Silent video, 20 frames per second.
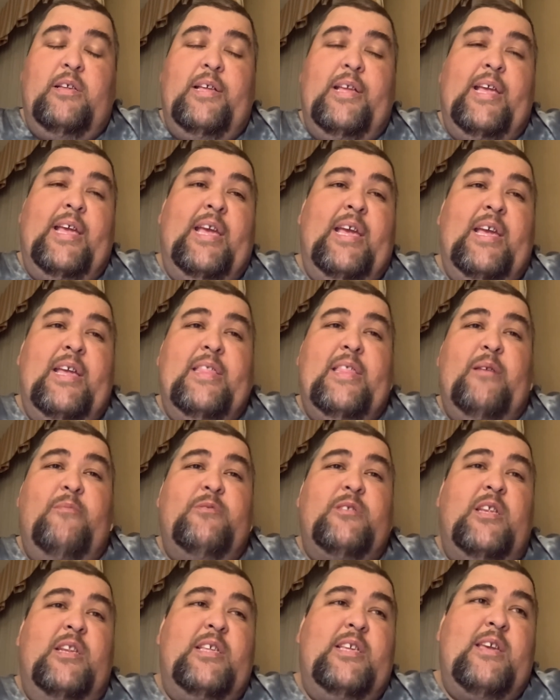and that was
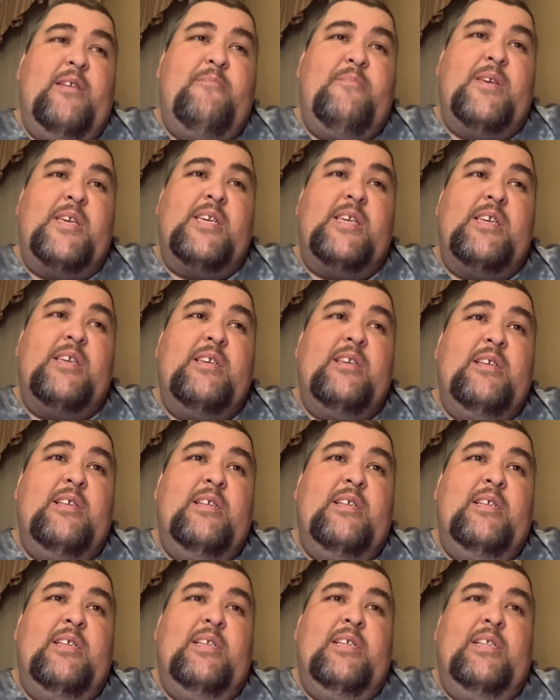going to get me
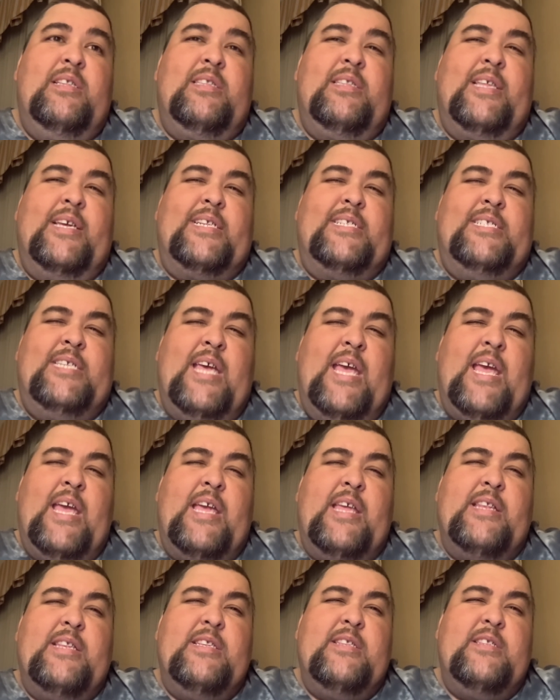like
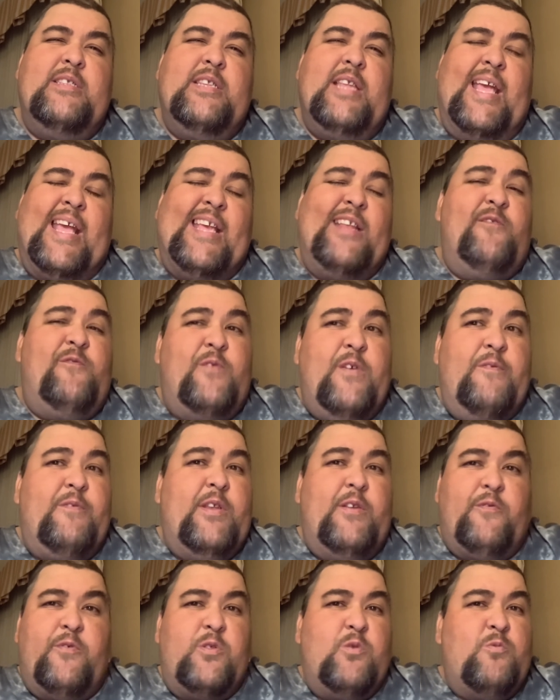10,
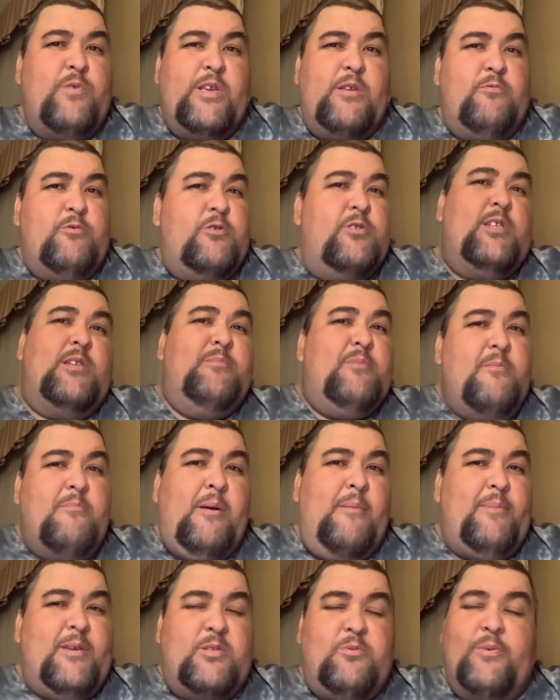850 for the week, which is going to be my
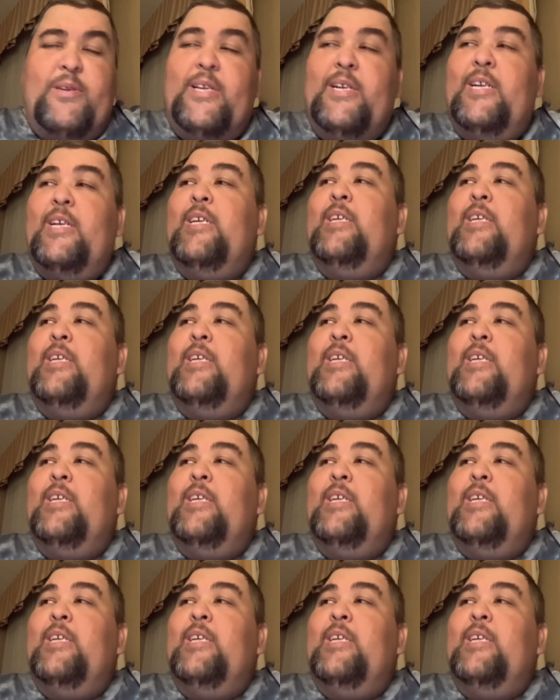best week